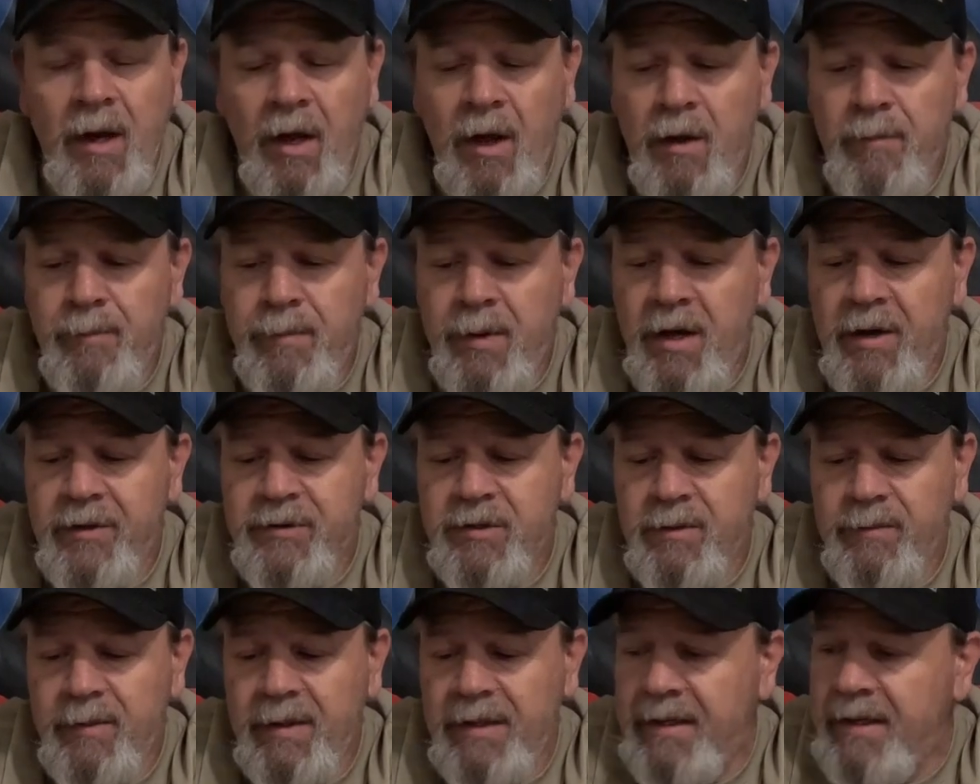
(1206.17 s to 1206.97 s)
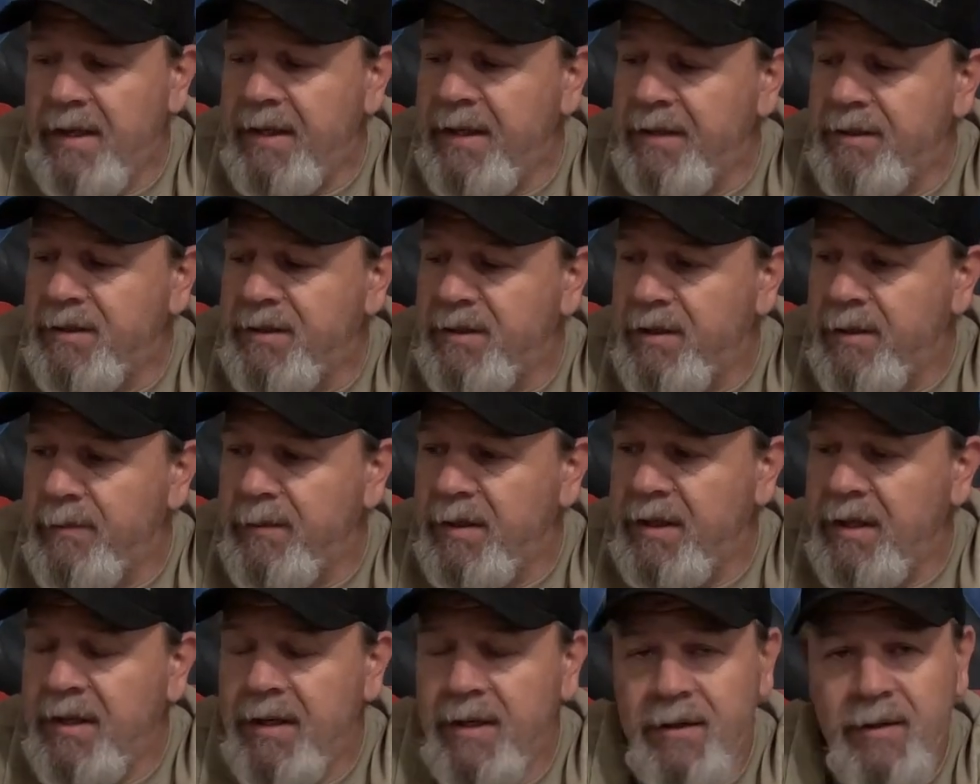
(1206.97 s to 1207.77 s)
I'm possibly getting some
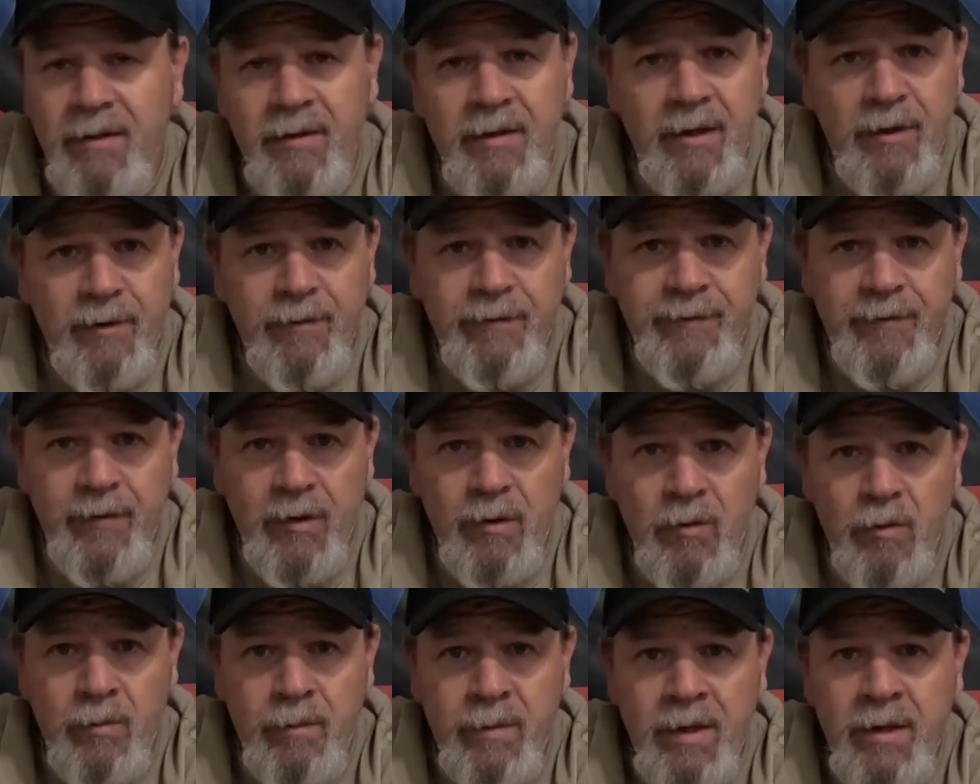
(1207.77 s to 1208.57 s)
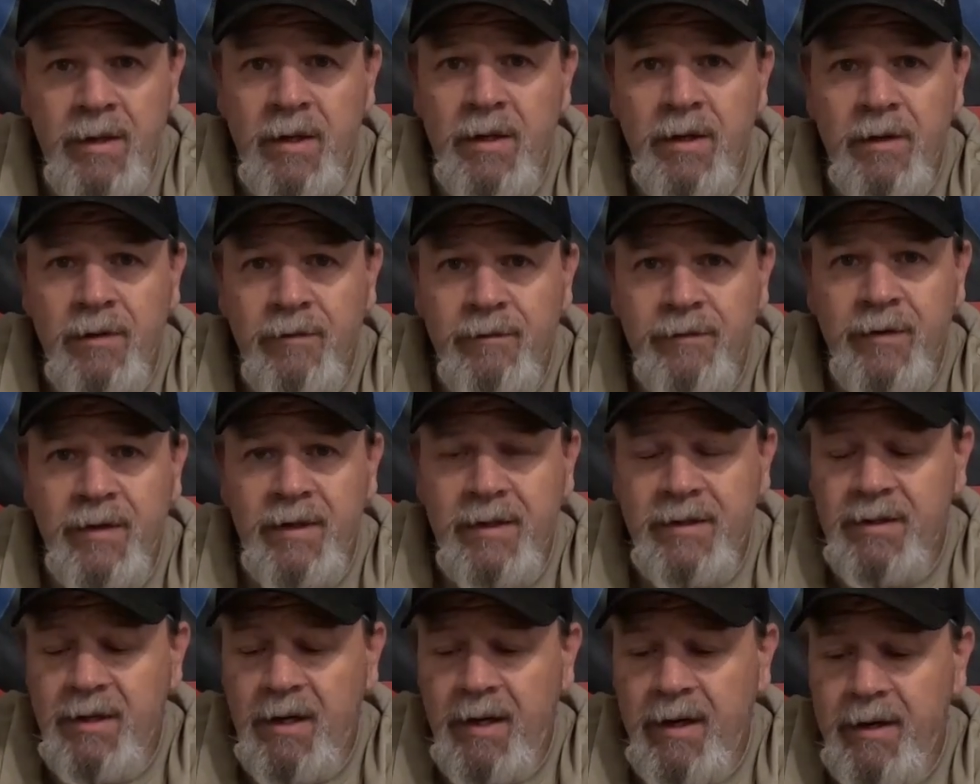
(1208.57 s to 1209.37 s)
of their foam for
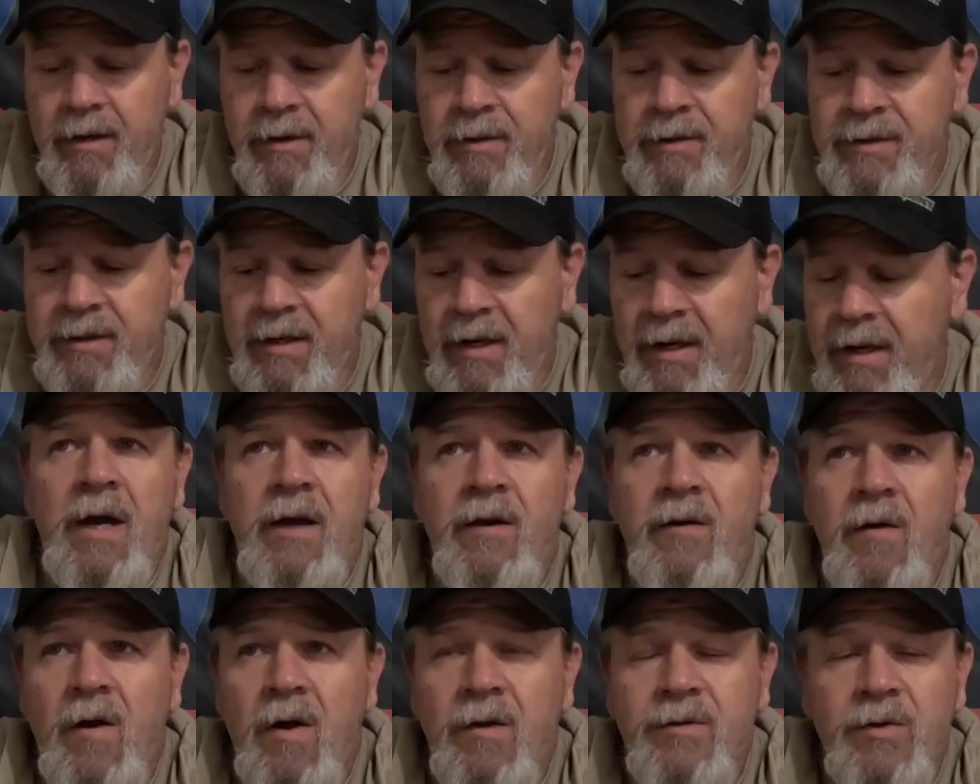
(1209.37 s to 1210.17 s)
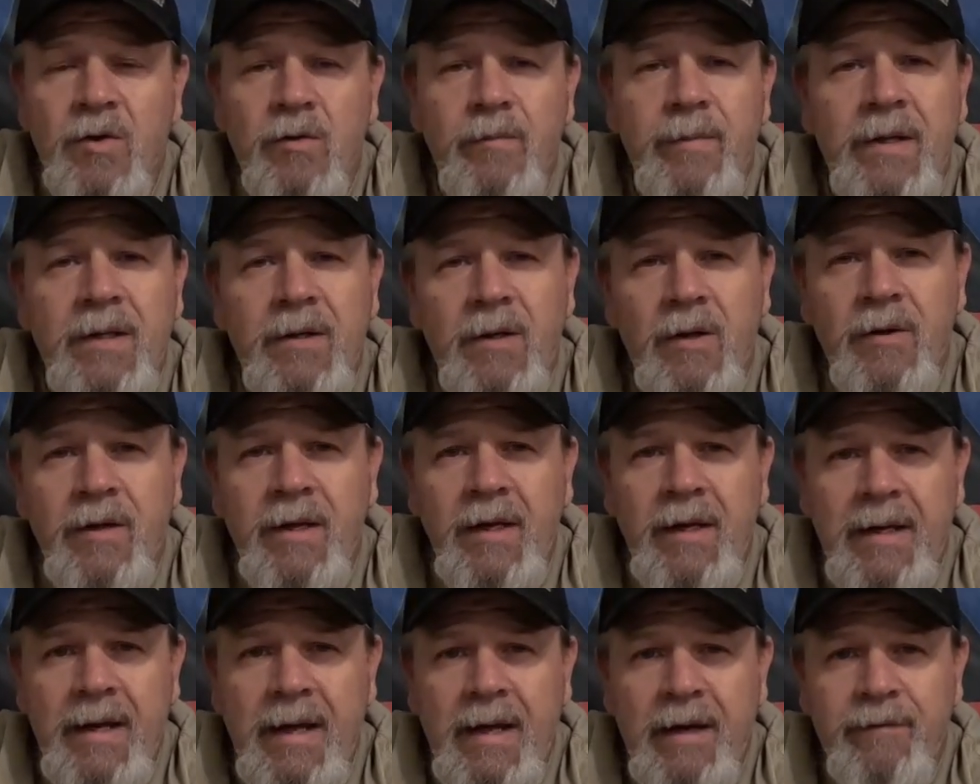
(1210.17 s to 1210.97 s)
the tires. I've also been
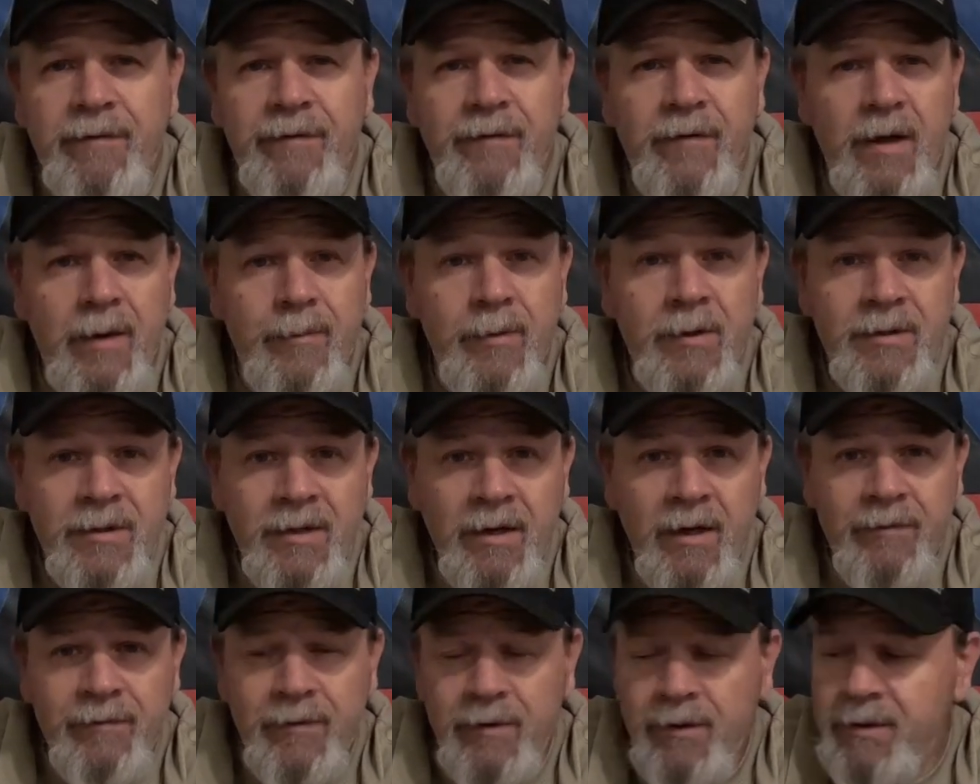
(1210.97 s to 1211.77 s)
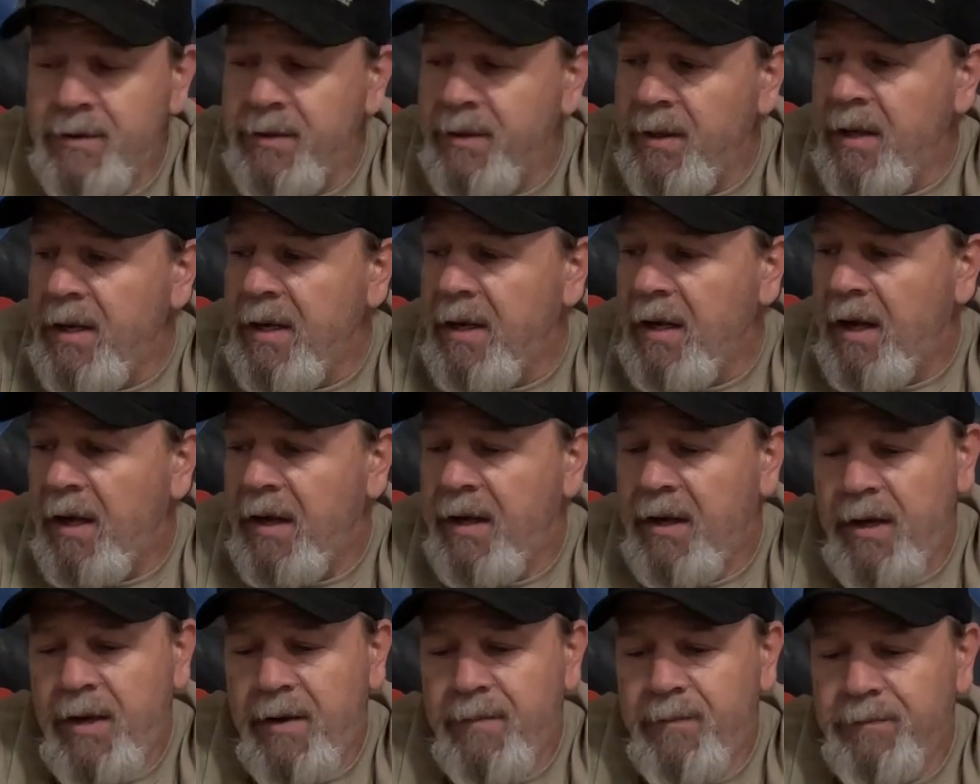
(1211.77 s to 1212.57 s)
looking at Flubber Stuffers.
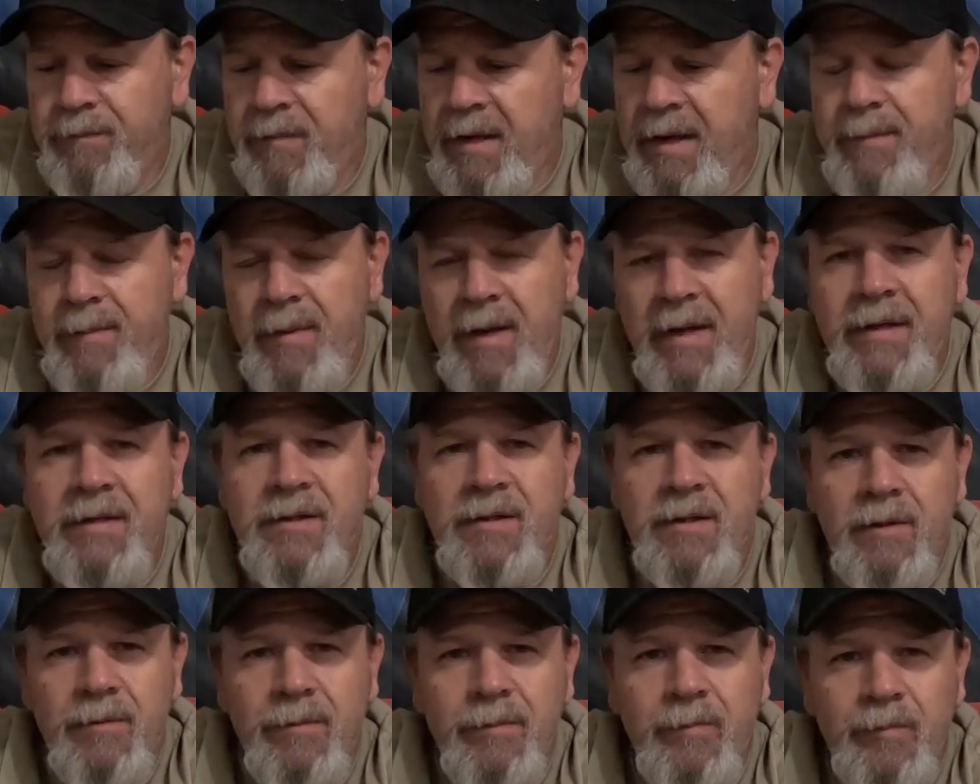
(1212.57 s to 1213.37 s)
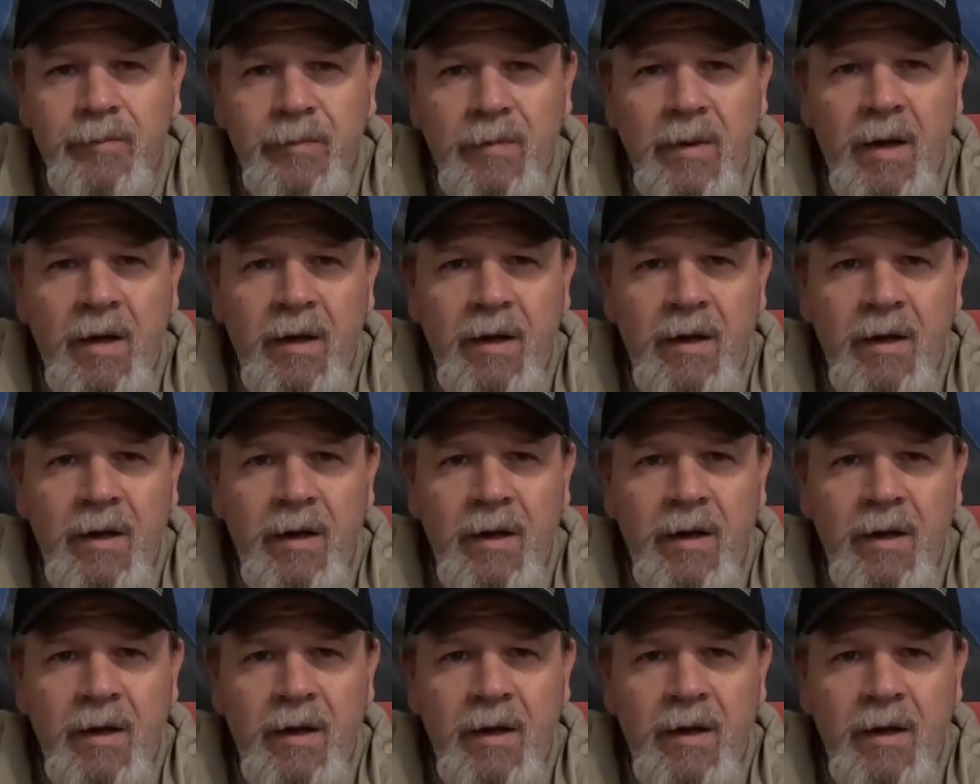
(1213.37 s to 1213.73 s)
They make some